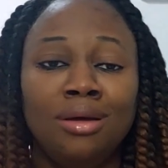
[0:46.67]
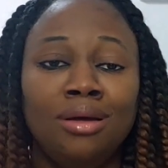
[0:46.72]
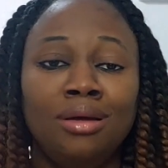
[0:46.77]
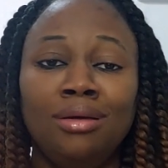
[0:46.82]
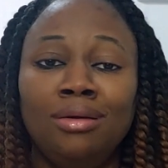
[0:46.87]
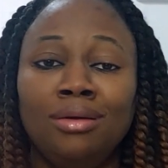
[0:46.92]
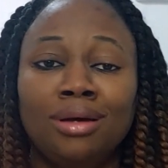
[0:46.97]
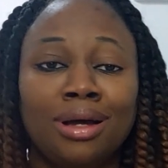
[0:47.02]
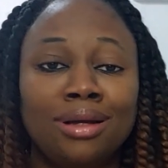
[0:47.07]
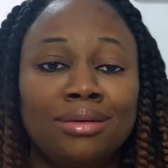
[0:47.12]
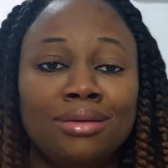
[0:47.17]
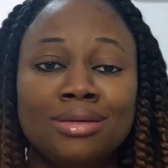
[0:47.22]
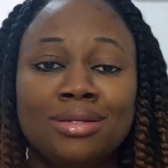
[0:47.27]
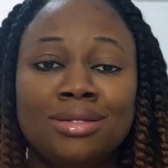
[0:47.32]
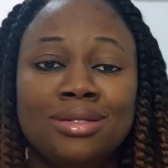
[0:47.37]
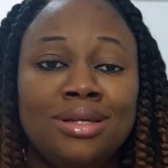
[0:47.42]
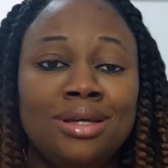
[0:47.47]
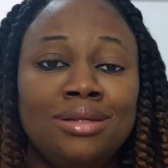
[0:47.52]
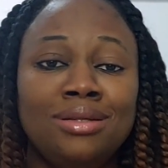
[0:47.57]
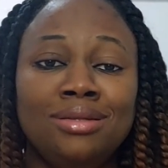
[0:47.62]
you cannot
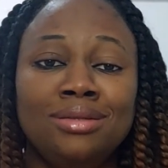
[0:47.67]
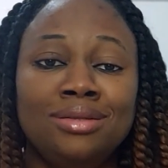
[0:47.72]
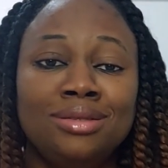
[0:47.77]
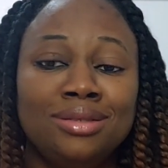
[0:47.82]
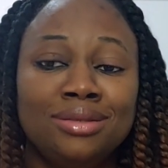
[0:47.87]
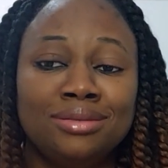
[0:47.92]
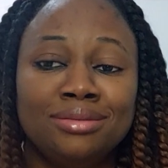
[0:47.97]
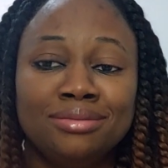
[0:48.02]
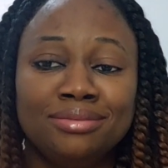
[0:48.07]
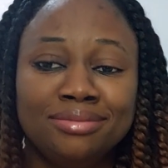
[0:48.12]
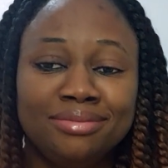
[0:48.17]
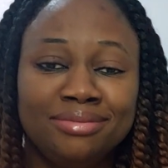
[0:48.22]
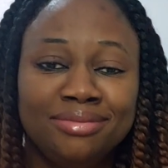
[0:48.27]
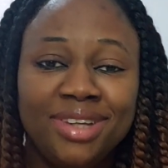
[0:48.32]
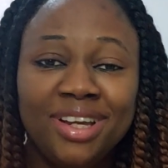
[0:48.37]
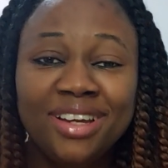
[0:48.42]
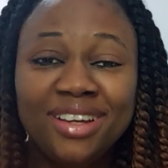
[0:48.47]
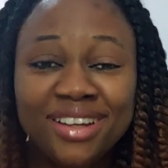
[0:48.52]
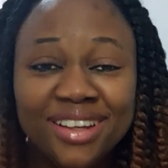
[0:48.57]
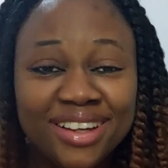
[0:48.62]
see anything.
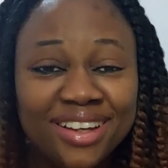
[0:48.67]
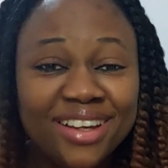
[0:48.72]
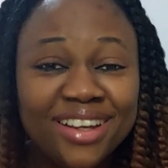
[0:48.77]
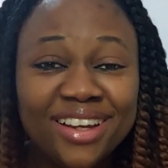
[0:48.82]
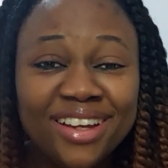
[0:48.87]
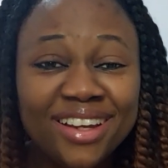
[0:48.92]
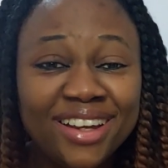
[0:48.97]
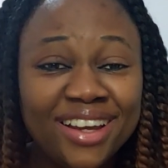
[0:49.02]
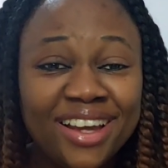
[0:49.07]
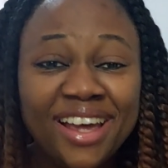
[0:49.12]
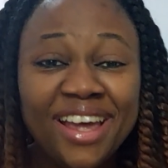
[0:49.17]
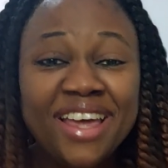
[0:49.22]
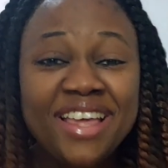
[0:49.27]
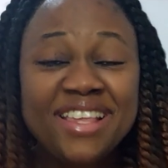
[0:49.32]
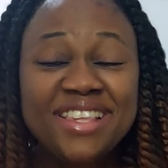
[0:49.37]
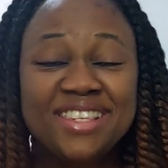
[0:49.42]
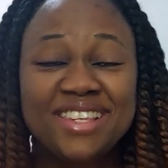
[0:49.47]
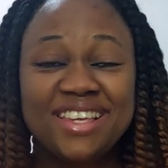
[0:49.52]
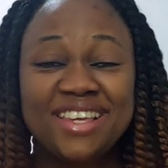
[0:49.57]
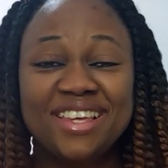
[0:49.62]

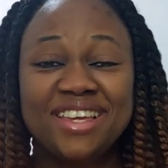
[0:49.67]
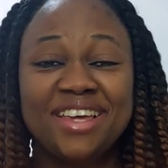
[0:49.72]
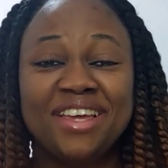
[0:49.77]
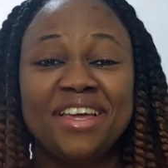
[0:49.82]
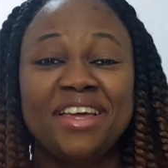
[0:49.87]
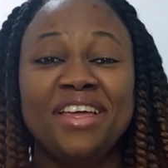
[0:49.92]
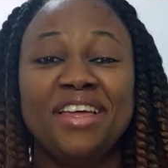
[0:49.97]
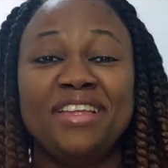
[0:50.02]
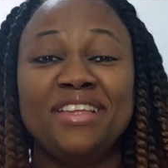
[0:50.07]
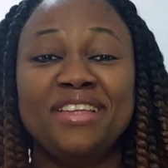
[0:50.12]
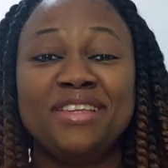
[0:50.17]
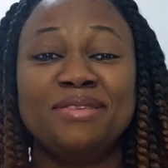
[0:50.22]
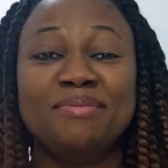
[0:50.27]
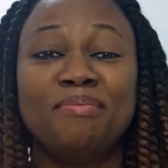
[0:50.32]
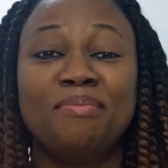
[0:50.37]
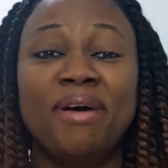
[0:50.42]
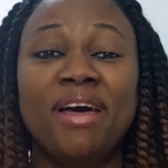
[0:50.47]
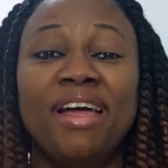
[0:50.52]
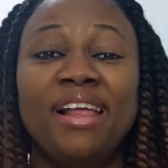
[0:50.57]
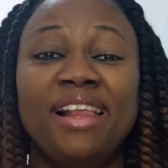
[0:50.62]
See, it is
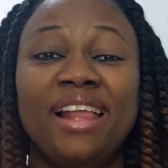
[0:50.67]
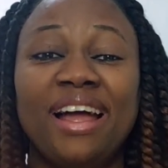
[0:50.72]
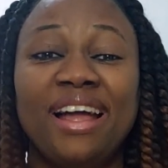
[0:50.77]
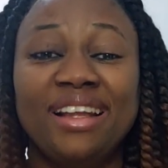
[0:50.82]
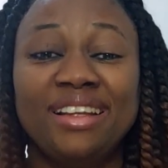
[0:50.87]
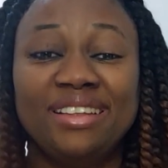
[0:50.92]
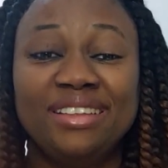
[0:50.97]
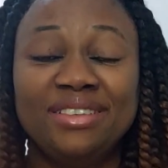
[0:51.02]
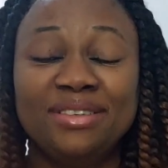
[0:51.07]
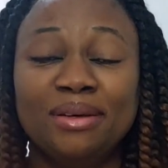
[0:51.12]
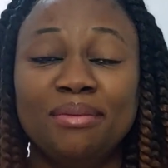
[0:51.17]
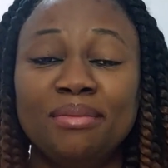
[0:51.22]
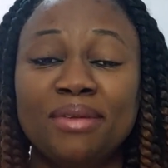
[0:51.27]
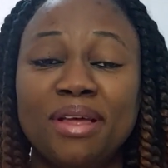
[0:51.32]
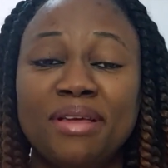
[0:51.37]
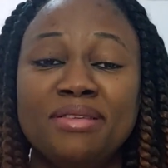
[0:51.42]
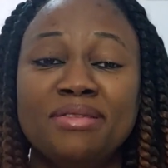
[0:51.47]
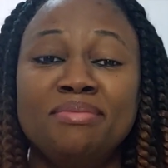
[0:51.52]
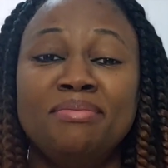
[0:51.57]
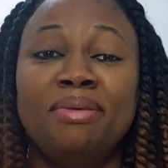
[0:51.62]
bare land,
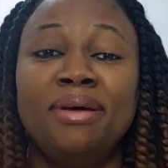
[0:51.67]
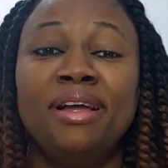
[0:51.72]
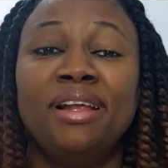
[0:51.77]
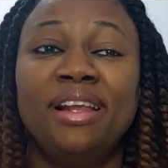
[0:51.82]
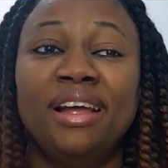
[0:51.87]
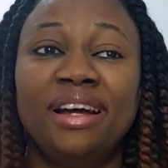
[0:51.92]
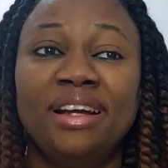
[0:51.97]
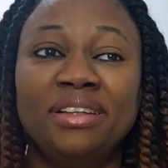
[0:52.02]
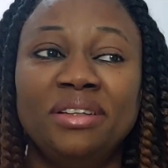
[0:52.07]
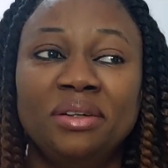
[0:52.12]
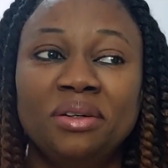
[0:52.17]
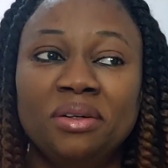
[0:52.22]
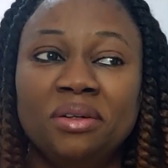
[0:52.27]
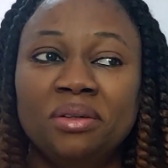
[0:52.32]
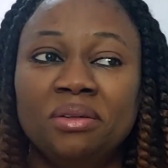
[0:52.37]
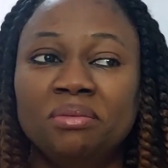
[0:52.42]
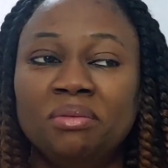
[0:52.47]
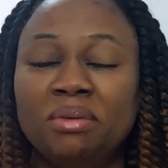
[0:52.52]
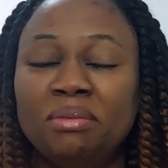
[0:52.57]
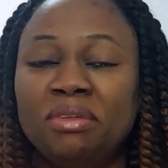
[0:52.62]
sometimes bare land,
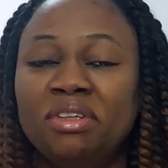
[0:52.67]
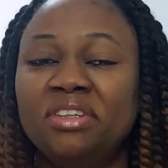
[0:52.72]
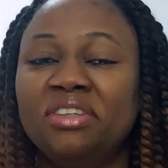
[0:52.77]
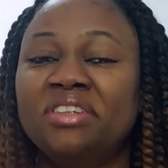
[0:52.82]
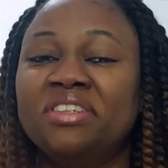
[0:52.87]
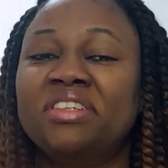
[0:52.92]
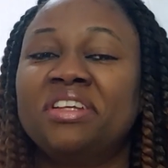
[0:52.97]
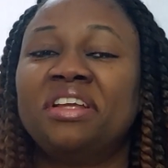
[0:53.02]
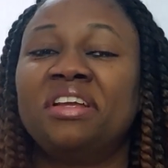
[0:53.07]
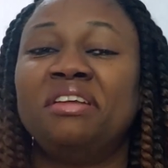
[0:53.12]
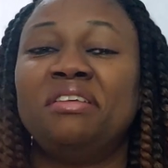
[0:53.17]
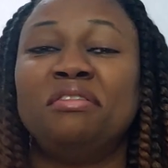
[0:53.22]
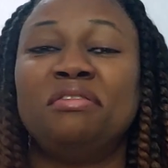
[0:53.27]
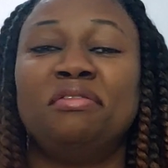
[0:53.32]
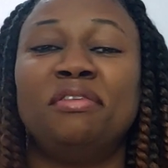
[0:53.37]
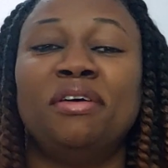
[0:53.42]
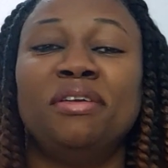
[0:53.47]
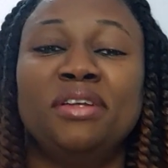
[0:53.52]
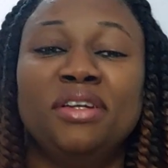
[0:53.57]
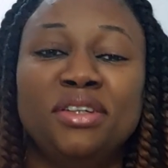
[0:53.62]
or maybe they just started the
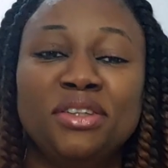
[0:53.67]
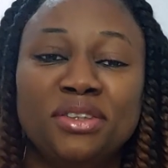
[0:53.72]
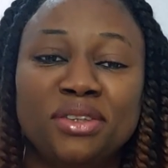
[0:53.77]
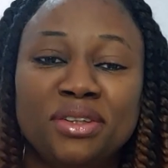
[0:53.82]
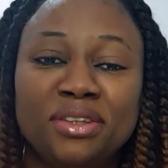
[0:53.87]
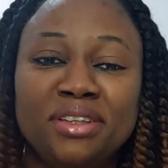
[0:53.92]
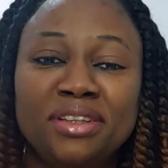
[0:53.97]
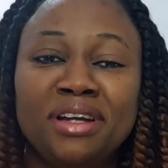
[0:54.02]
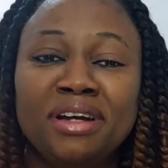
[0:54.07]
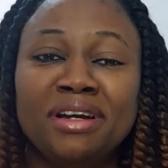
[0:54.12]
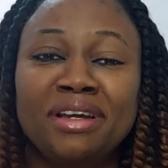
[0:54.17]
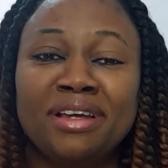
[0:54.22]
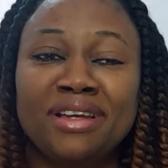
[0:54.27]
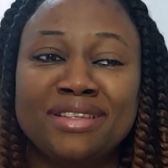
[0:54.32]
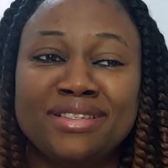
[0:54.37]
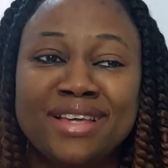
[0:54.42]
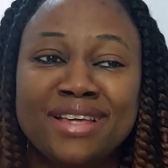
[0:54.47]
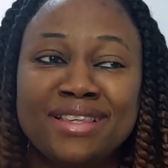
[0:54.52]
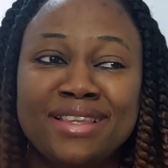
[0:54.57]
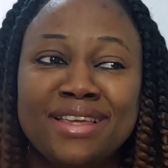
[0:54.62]
foundation. In our
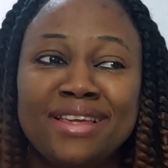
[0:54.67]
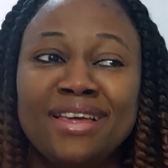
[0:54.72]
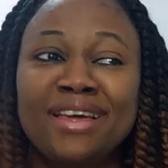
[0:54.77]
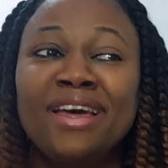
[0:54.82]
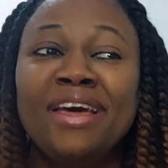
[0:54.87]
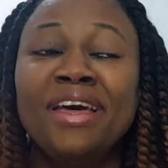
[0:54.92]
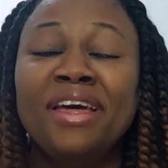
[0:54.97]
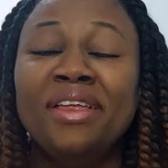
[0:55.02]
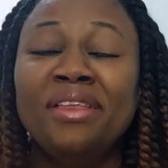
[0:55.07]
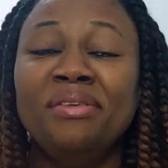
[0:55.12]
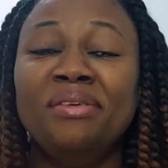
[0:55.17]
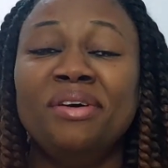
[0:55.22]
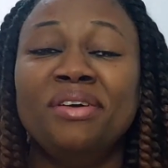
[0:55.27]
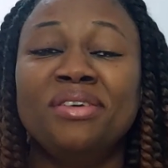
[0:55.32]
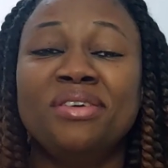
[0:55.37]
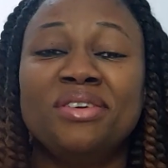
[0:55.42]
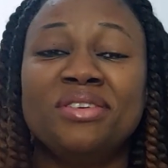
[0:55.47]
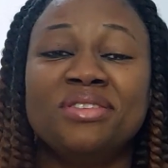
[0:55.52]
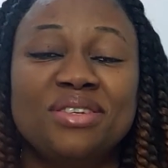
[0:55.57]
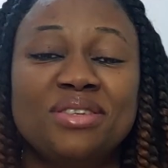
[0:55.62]
case, I think they were
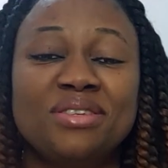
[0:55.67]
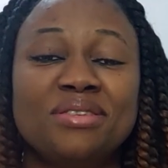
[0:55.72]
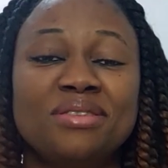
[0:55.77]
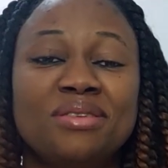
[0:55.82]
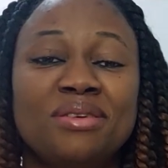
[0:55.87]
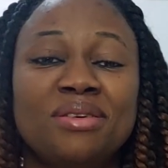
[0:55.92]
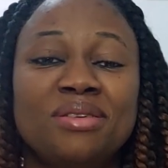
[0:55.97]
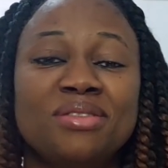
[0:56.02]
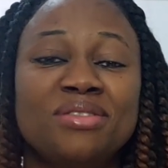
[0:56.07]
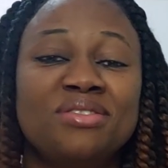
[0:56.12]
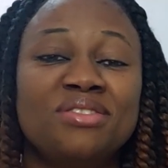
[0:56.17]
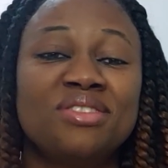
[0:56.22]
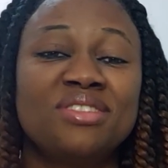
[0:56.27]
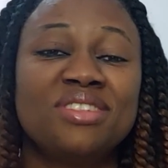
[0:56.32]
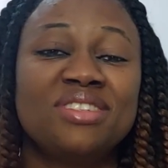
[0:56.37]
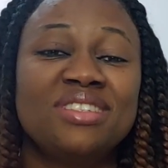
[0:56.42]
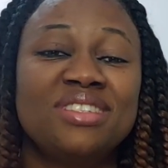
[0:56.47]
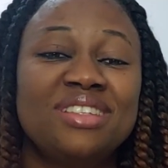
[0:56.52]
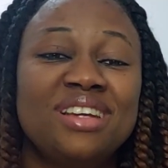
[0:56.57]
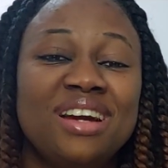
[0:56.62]
just
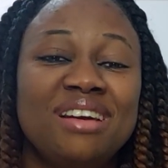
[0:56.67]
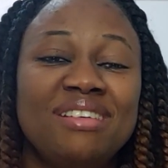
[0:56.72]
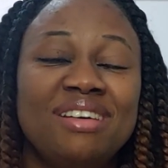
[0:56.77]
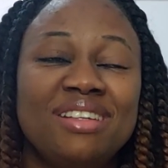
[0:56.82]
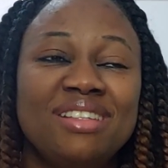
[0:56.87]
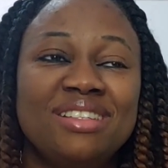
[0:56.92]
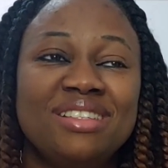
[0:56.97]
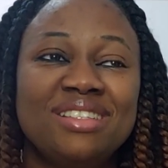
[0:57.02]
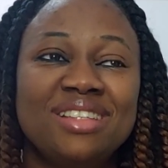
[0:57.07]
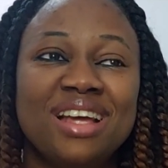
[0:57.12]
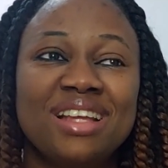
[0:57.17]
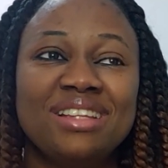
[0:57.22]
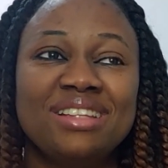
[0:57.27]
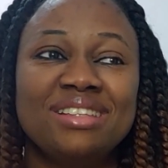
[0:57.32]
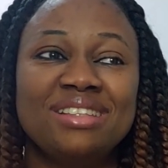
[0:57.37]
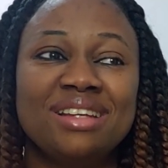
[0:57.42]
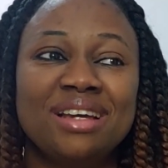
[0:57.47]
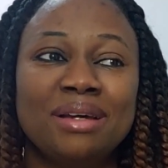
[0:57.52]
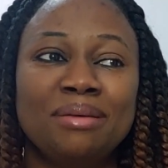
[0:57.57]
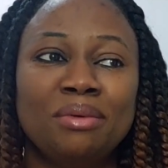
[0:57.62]
constructing the garages at the
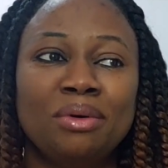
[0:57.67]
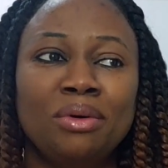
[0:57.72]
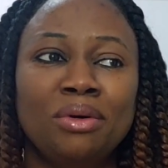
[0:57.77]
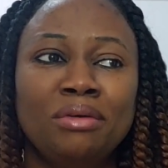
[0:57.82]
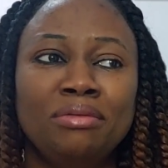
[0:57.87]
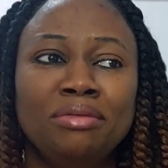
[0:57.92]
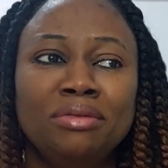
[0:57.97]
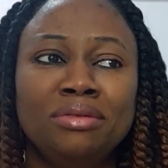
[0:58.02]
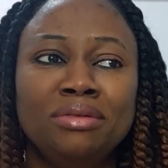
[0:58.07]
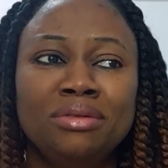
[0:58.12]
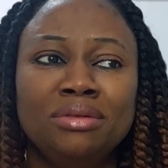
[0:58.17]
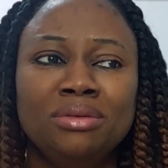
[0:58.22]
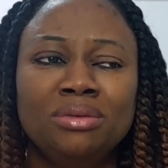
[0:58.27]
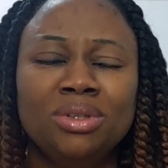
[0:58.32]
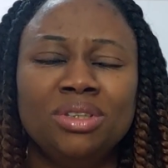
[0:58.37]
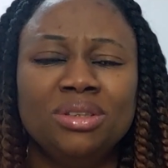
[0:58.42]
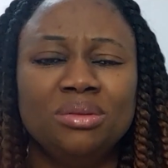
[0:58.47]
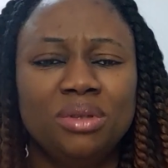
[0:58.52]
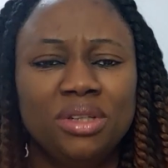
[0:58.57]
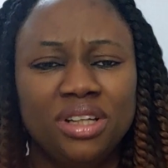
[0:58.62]
time, or even
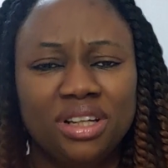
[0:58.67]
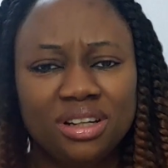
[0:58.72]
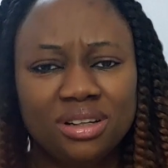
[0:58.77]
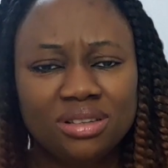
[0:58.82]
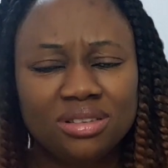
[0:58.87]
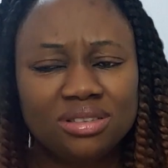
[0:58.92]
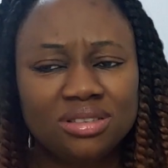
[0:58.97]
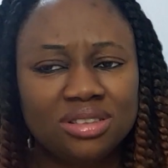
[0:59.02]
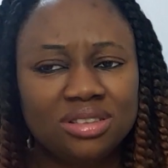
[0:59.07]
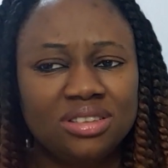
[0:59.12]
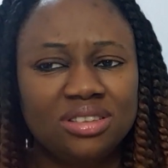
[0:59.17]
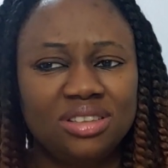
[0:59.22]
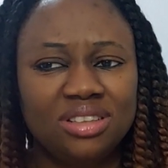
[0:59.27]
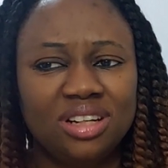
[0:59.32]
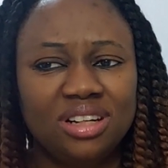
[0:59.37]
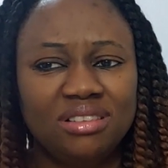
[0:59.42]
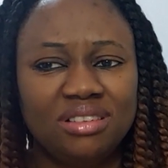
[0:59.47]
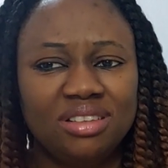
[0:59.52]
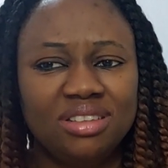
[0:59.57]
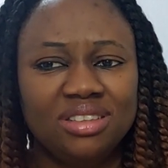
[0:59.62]
were they constructing the
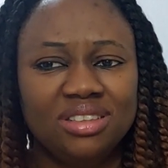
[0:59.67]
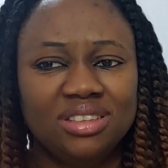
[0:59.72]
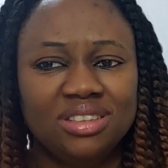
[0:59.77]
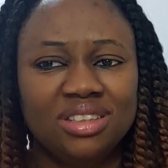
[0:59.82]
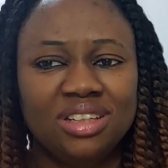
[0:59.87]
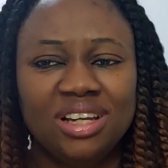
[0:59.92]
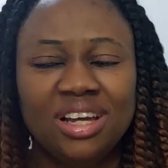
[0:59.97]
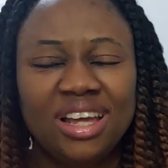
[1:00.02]
garages?